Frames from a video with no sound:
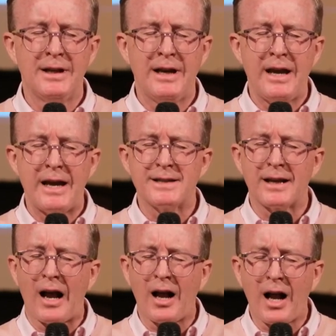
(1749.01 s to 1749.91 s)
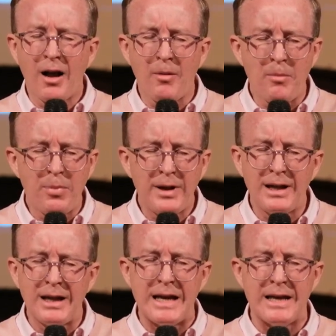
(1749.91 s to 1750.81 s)
It's a
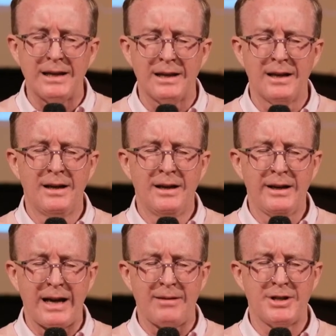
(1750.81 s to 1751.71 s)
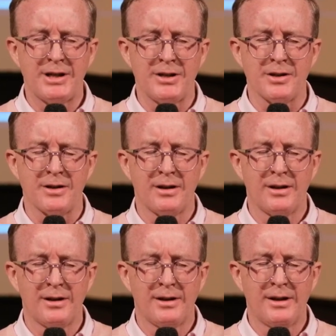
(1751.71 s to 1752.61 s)
complete game changer
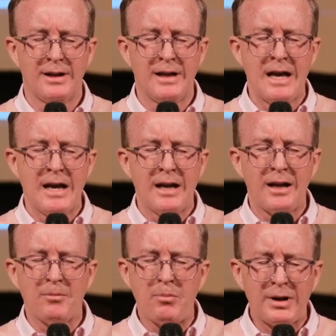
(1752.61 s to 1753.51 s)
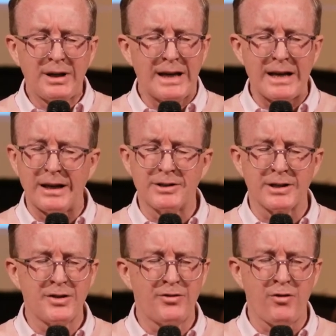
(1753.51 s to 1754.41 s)
completely
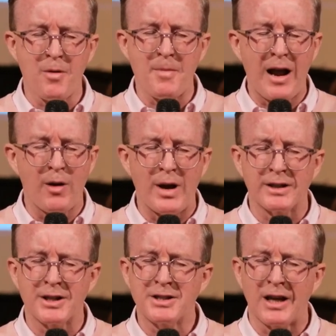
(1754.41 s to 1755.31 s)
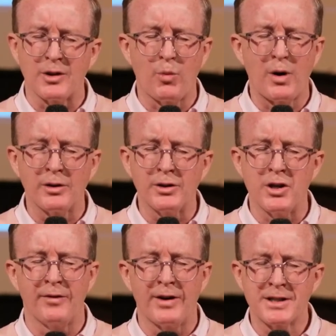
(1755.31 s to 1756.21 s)
transforming how we understand the world, the
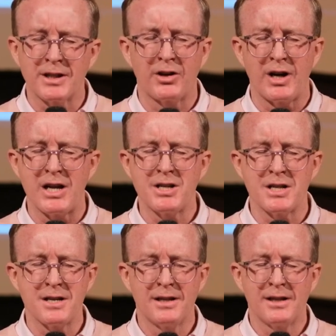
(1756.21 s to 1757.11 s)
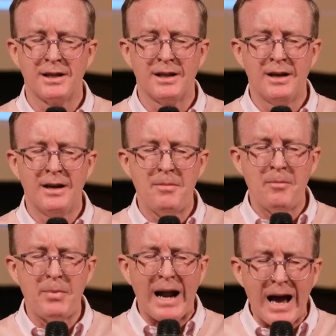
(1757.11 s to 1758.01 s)
universe, and creation.
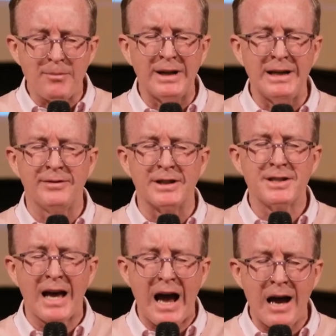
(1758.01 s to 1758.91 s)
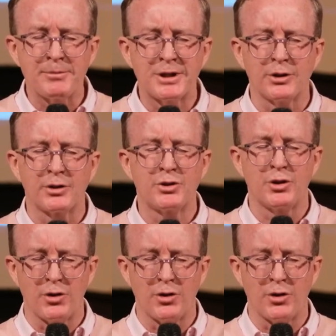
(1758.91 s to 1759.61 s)
I believe it's the absolute truth